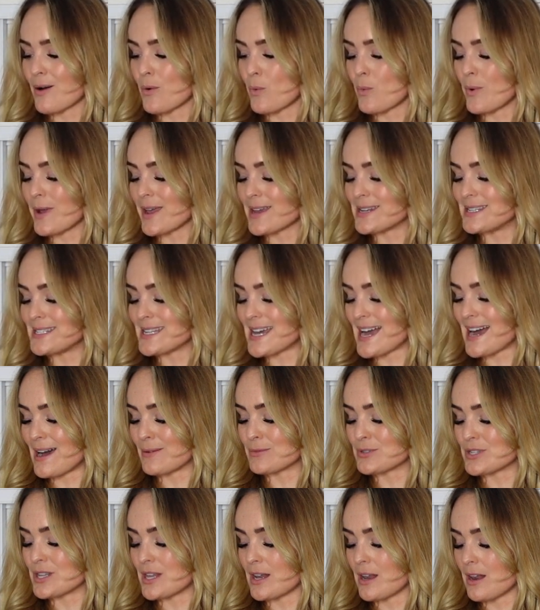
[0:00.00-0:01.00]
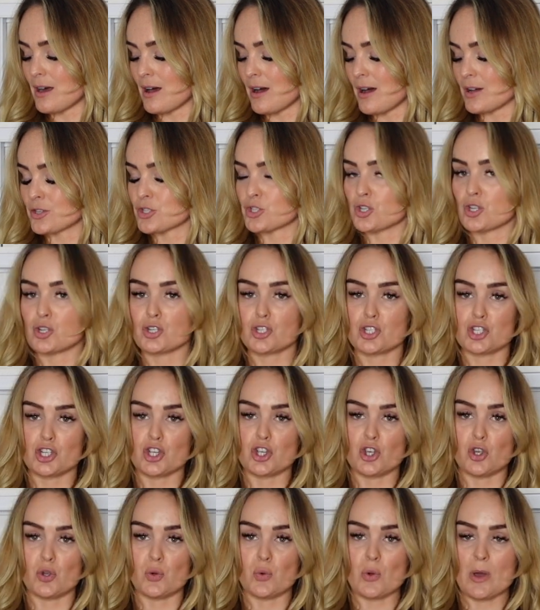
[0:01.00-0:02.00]
we are down to the last
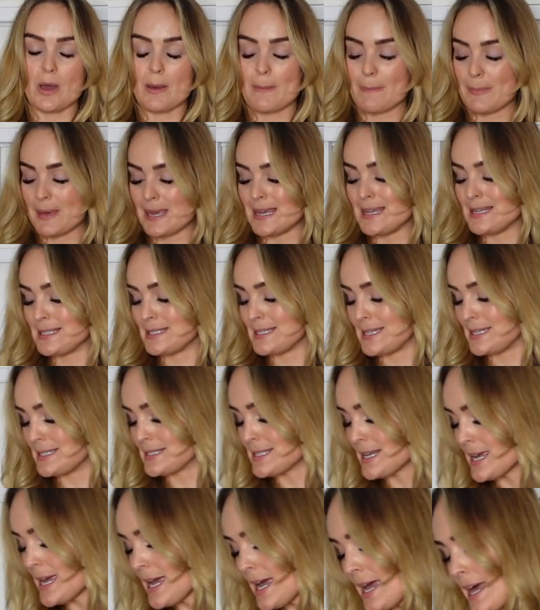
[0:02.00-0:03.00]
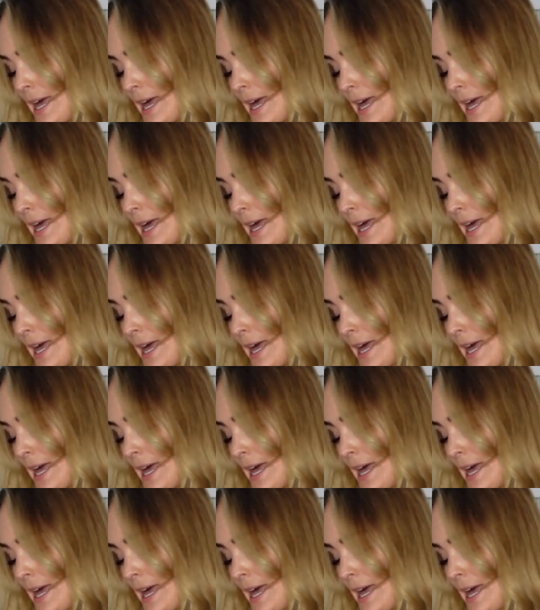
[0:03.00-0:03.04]
two pieces.